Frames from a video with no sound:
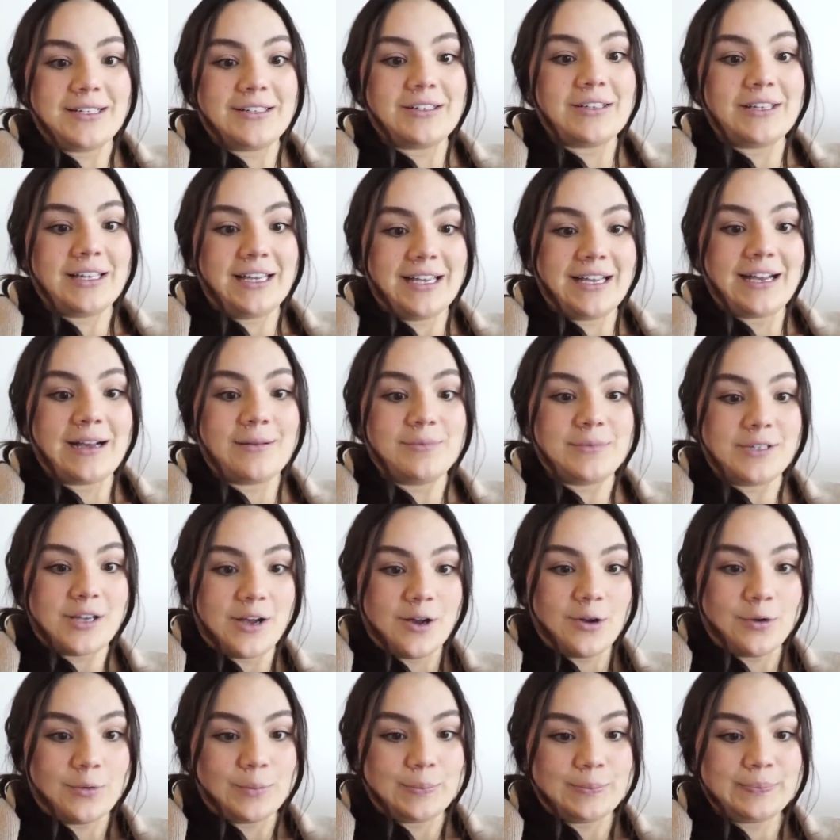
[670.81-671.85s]
until he comes
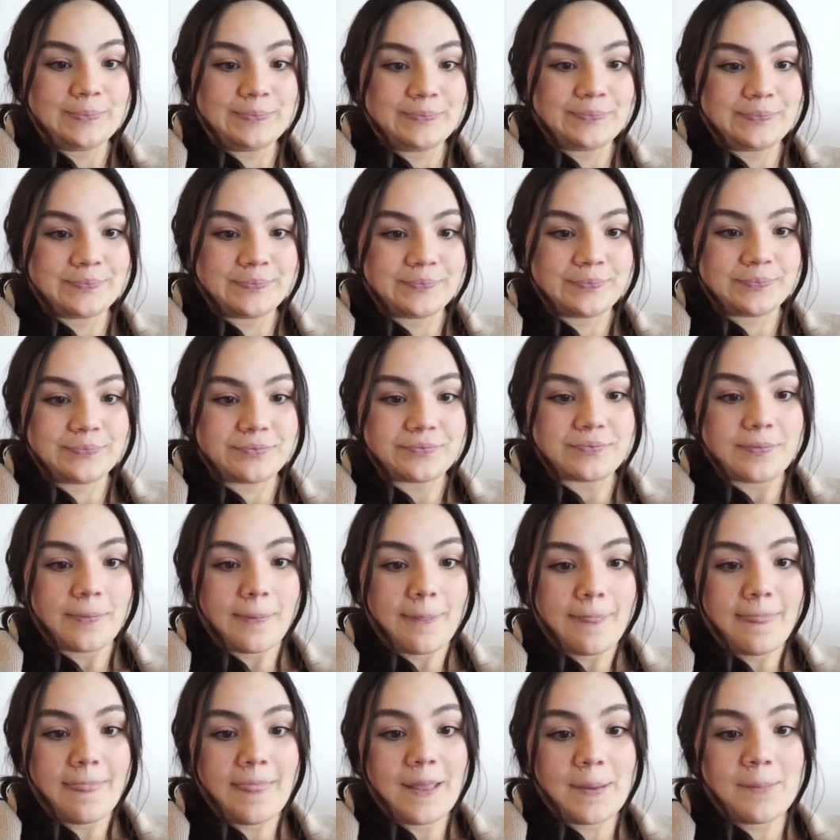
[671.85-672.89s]
home
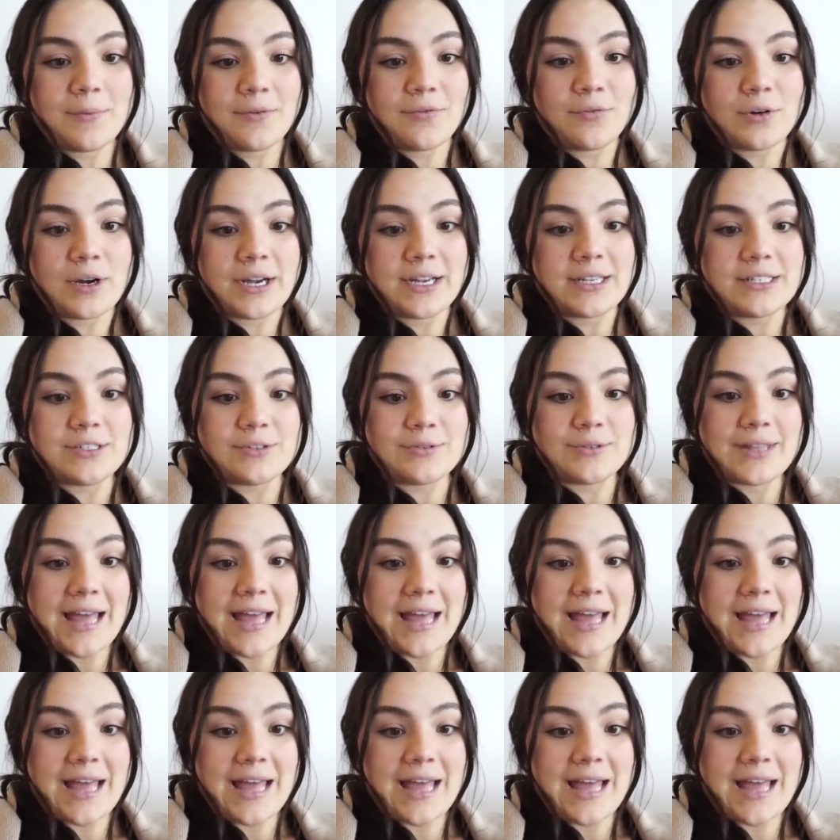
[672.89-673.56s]
before I do